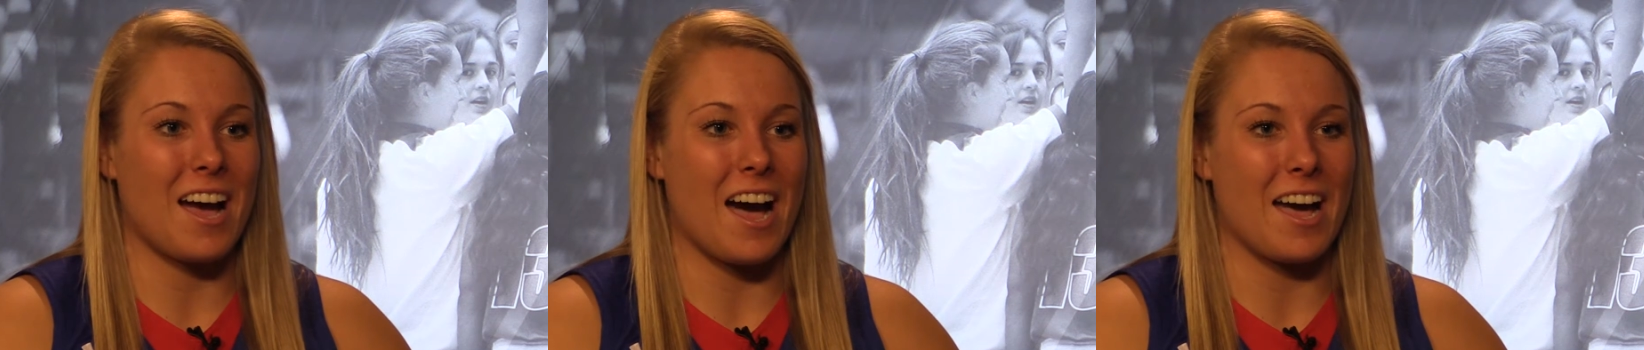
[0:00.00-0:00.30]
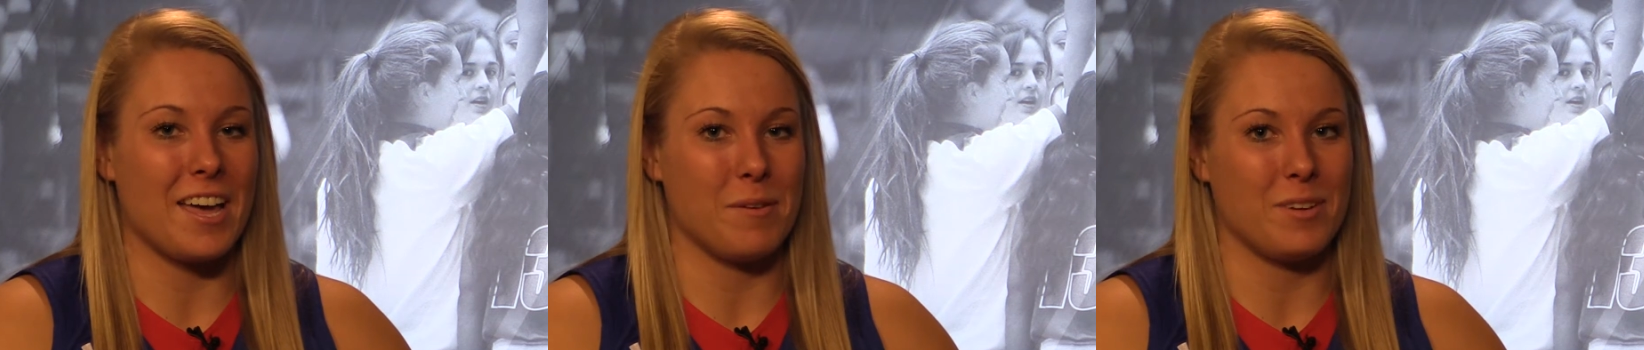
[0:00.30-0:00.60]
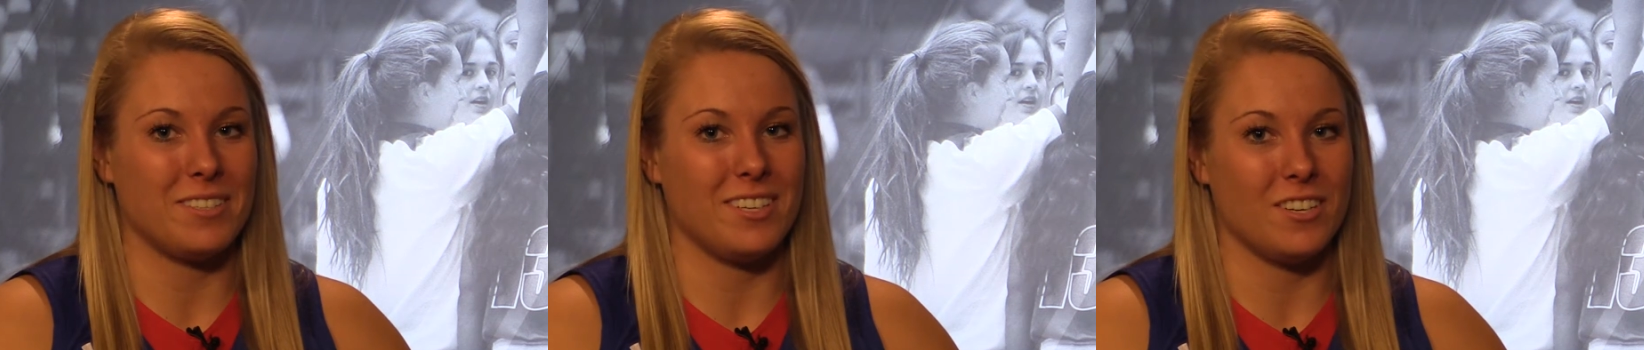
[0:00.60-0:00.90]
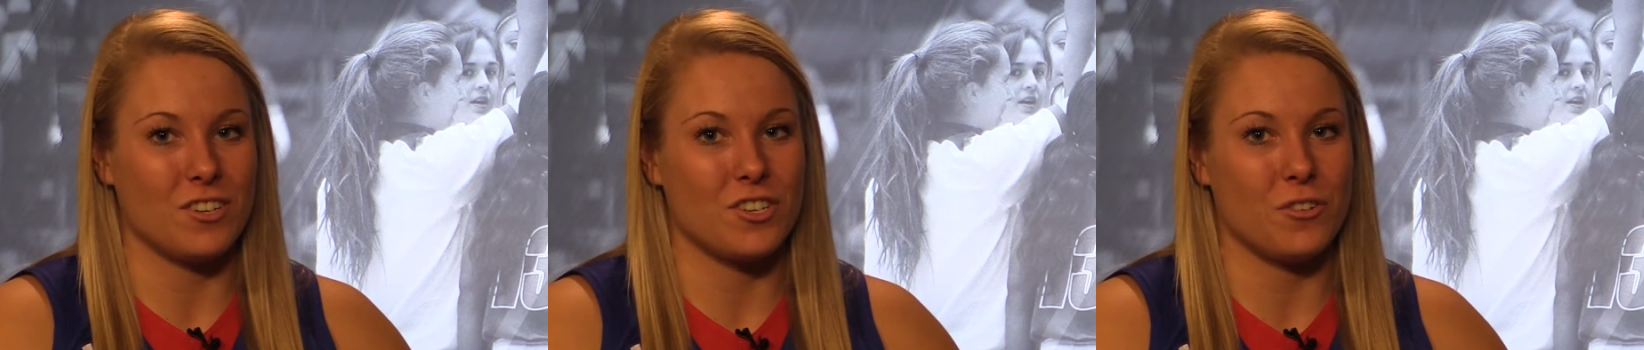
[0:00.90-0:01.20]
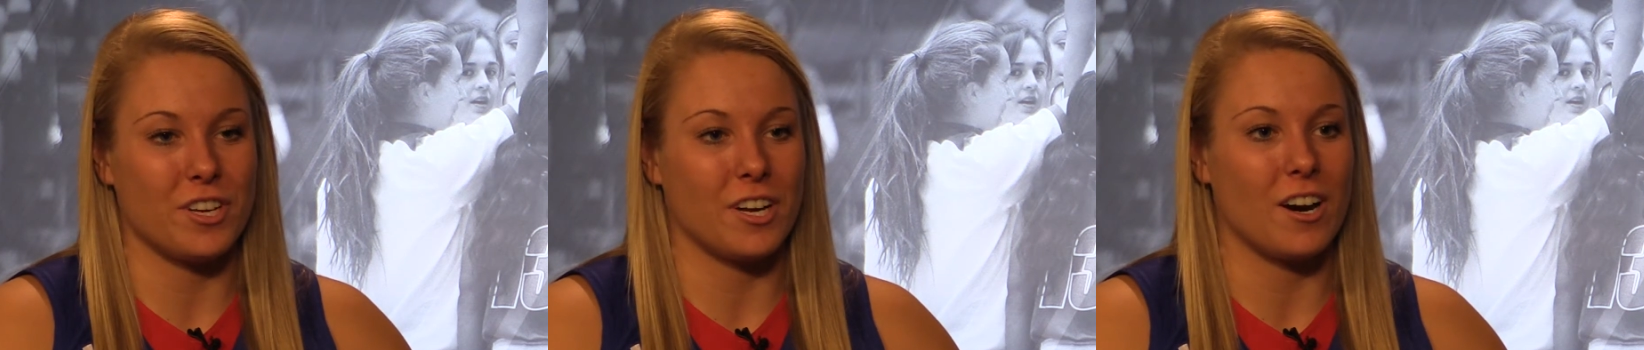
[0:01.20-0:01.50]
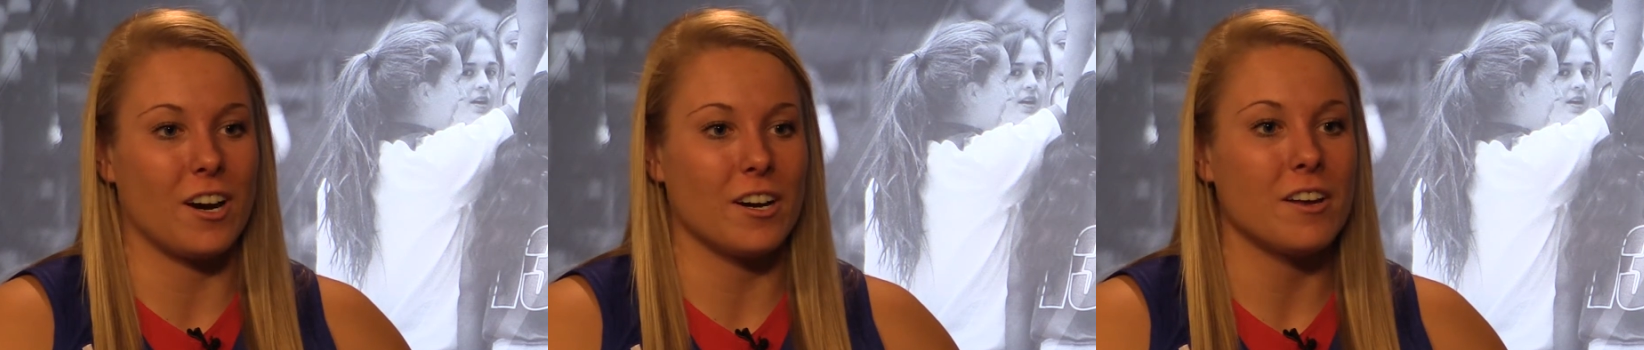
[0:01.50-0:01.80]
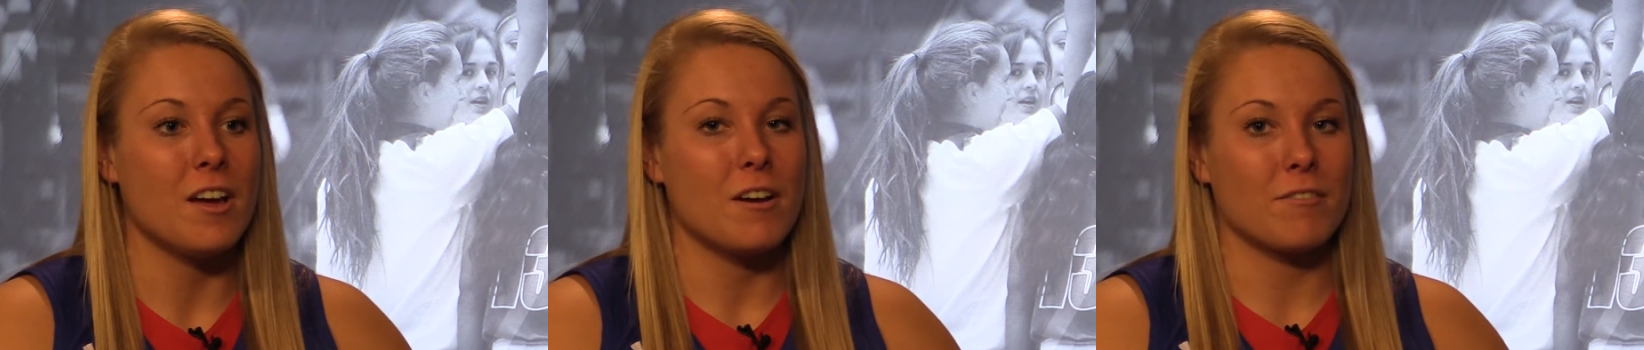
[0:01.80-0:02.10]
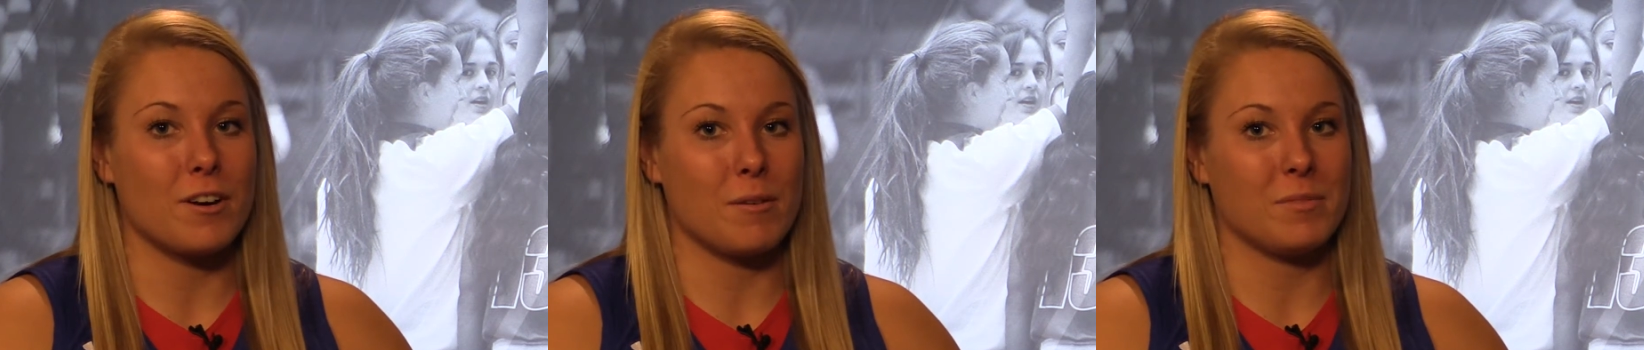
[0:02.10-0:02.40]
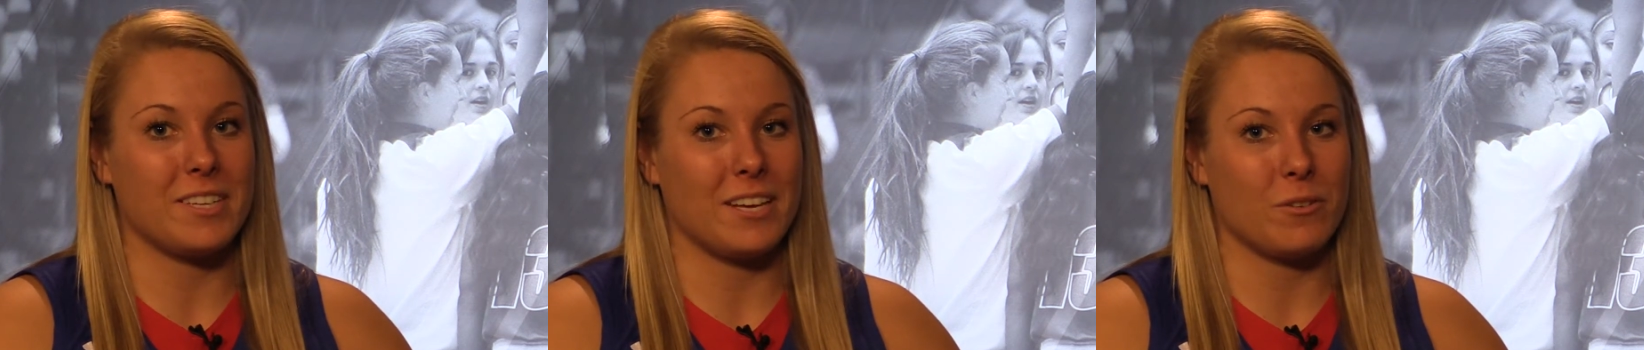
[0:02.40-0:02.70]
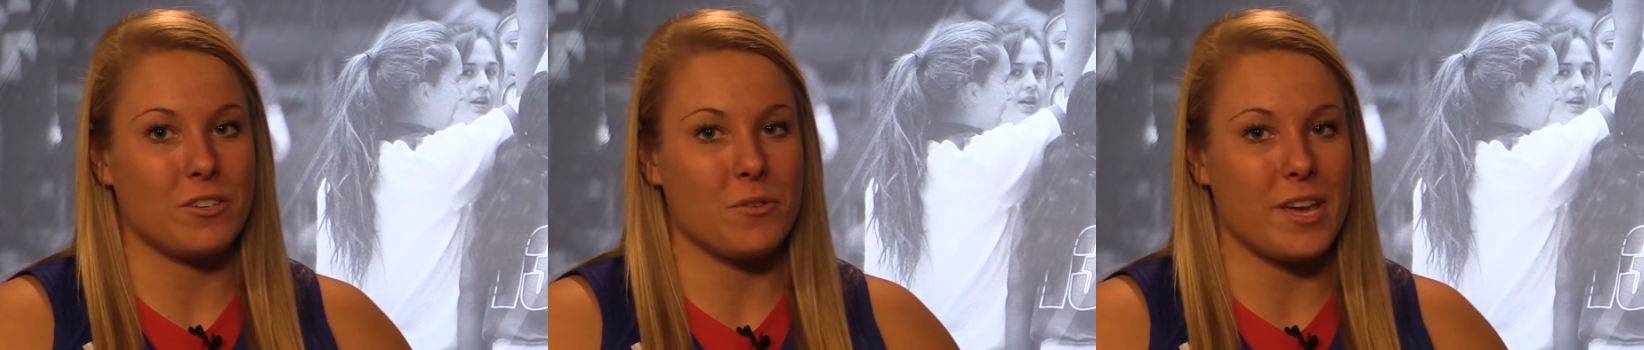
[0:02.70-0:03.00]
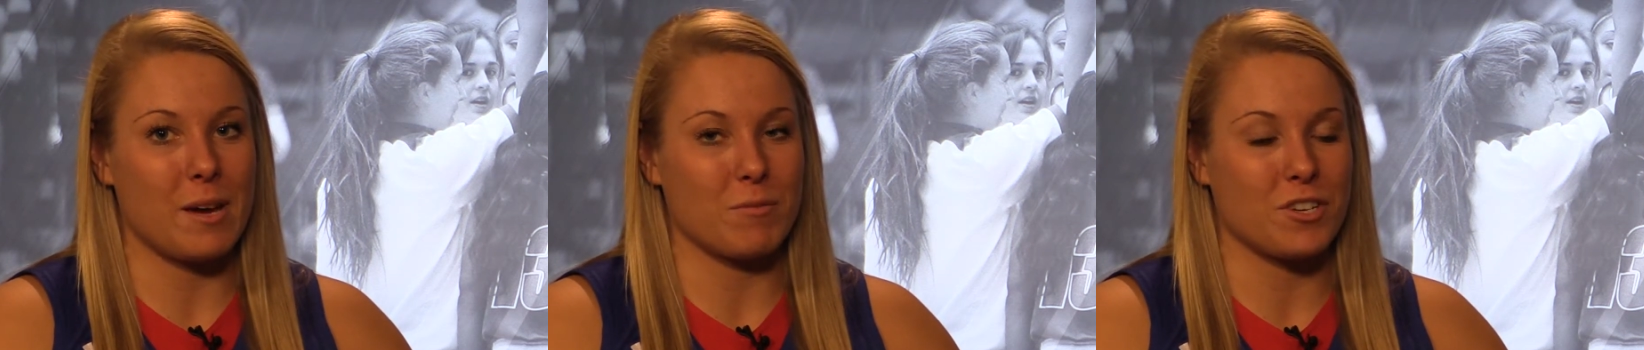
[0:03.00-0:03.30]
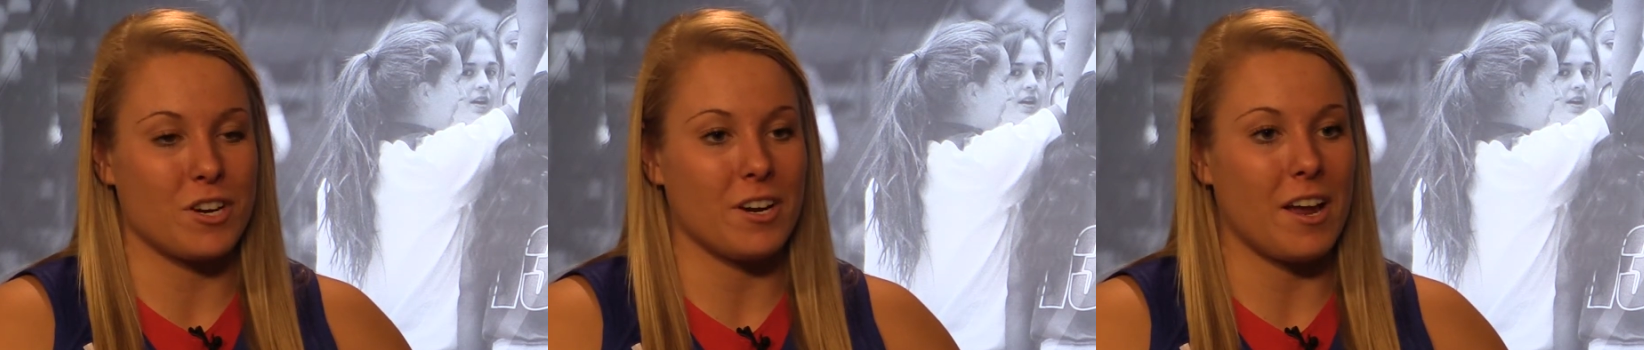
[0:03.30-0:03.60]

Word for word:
Speaker 1: I am a senior shooting guard from Sandwich, New Hampshire,